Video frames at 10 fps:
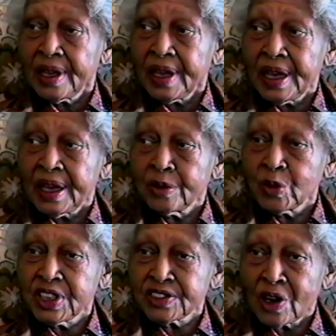And we
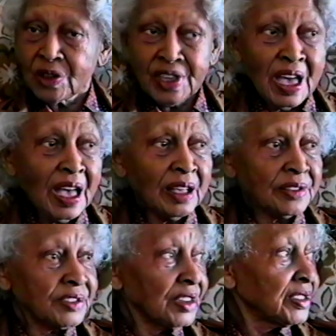saw the
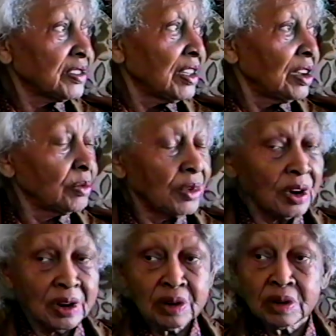houses that were
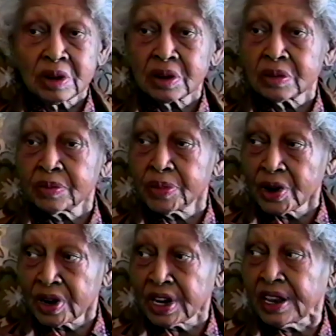
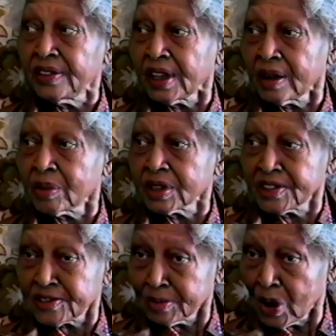burning. There was
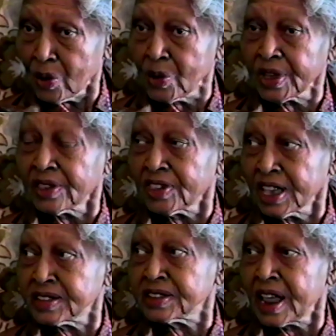smoke and
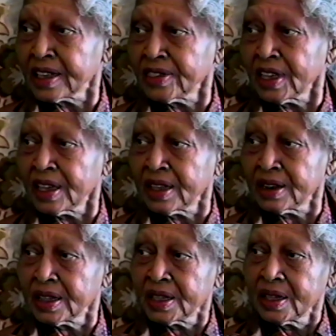things like
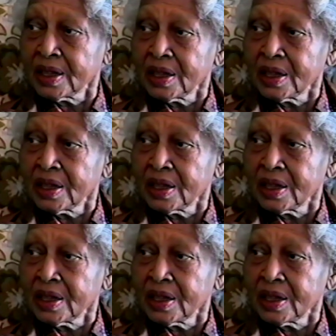that.